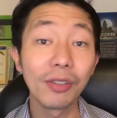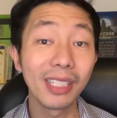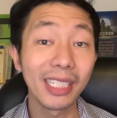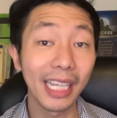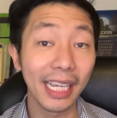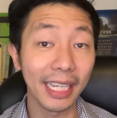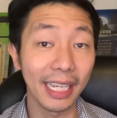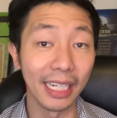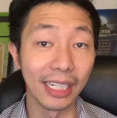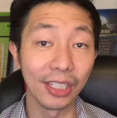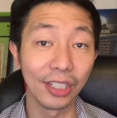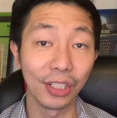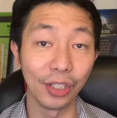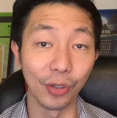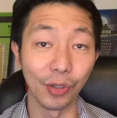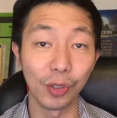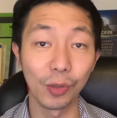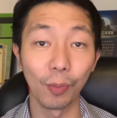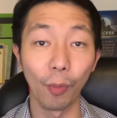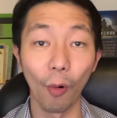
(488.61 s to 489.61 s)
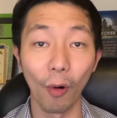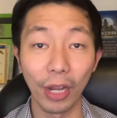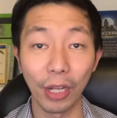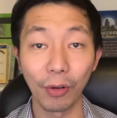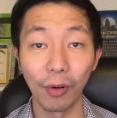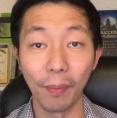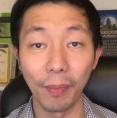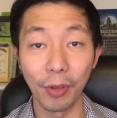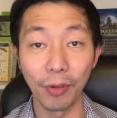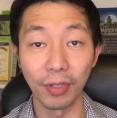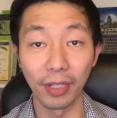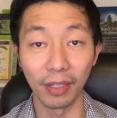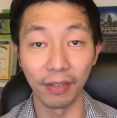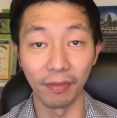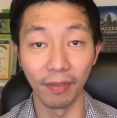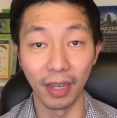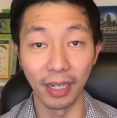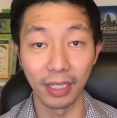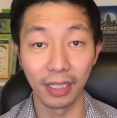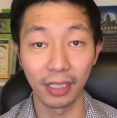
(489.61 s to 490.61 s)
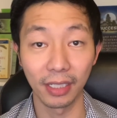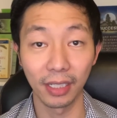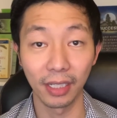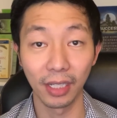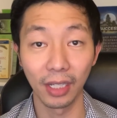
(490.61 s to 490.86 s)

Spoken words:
tickets to sporting or music events.